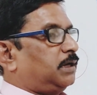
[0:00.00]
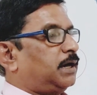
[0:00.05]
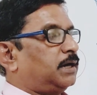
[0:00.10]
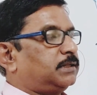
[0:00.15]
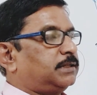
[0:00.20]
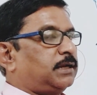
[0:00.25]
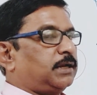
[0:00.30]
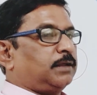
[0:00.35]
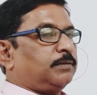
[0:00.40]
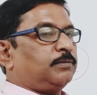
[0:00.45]

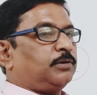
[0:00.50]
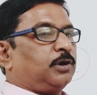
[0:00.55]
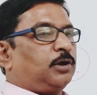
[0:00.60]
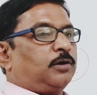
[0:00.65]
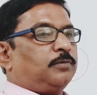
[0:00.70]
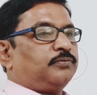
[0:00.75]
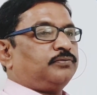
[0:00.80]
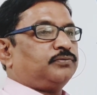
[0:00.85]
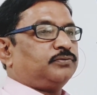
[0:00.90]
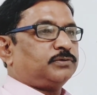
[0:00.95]
at the level
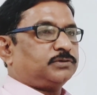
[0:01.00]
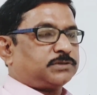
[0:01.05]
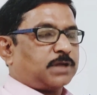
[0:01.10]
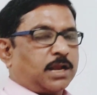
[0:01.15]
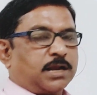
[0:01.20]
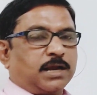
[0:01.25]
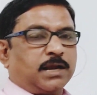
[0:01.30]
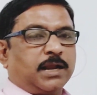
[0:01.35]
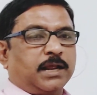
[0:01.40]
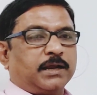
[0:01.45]
of
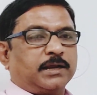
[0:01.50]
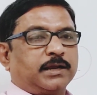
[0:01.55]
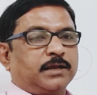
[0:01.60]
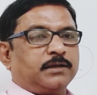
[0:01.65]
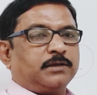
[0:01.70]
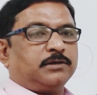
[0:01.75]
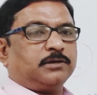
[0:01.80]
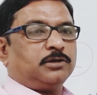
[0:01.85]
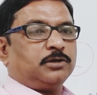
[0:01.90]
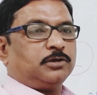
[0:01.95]
sternal
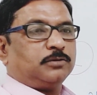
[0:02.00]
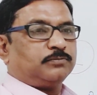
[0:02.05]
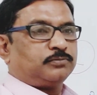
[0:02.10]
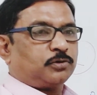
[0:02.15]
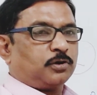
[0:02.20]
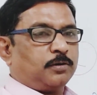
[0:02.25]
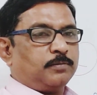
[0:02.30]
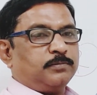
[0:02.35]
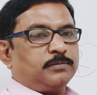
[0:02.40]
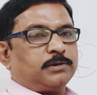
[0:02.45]
angle
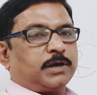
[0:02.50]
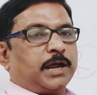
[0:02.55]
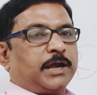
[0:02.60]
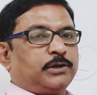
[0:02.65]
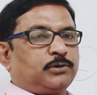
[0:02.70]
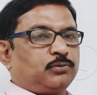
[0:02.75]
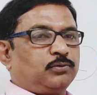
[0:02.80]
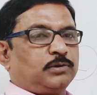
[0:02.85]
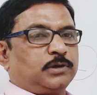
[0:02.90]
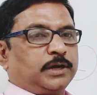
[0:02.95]
from
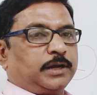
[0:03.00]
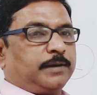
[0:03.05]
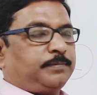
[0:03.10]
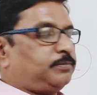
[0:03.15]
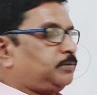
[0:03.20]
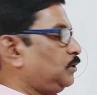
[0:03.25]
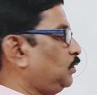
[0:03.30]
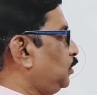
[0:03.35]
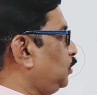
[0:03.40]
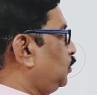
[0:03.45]
right to
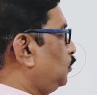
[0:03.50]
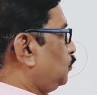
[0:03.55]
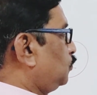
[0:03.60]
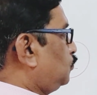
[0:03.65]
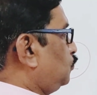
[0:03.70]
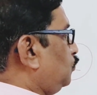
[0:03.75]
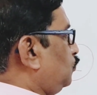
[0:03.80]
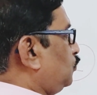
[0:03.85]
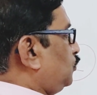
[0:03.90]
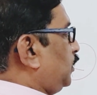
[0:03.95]
left
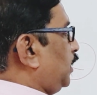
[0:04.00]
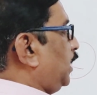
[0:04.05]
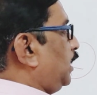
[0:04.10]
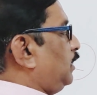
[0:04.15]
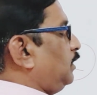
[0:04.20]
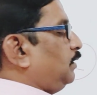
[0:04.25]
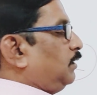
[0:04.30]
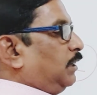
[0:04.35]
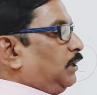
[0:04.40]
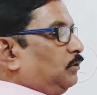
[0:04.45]
to
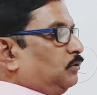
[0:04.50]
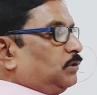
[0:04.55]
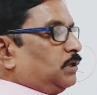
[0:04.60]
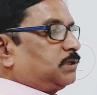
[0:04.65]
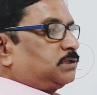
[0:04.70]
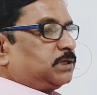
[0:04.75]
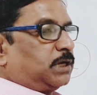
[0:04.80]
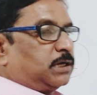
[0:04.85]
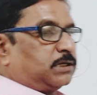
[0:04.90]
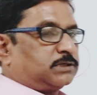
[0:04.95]
drain into
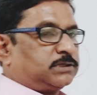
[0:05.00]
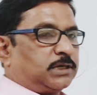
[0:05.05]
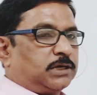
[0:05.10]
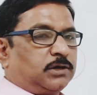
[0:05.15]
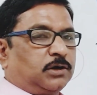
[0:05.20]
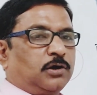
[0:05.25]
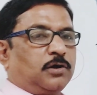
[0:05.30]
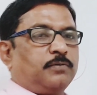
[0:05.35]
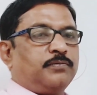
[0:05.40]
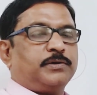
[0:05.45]
the
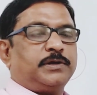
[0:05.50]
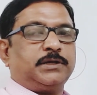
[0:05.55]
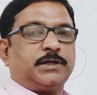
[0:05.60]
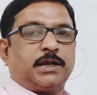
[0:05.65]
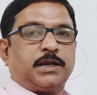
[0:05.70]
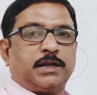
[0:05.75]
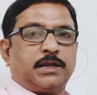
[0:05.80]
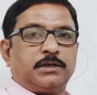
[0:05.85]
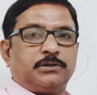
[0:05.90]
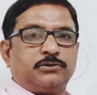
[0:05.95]
junction of
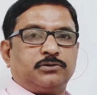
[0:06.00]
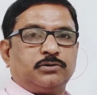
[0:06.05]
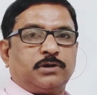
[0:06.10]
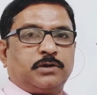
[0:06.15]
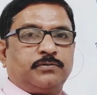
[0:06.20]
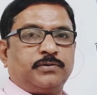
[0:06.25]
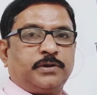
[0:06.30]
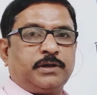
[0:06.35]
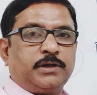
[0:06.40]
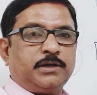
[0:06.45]
internal
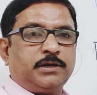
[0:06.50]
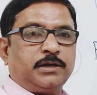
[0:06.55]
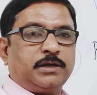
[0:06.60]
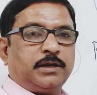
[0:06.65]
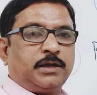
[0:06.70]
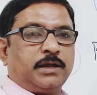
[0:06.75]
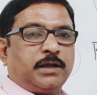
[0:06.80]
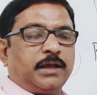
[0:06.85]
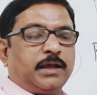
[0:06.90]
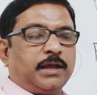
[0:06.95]
jugular vein
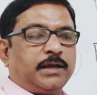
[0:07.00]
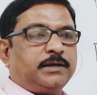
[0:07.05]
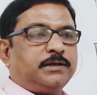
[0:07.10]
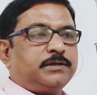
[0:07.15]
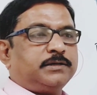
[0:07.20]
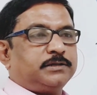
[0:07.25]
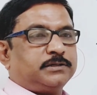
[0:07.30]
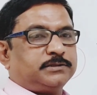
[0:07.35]
and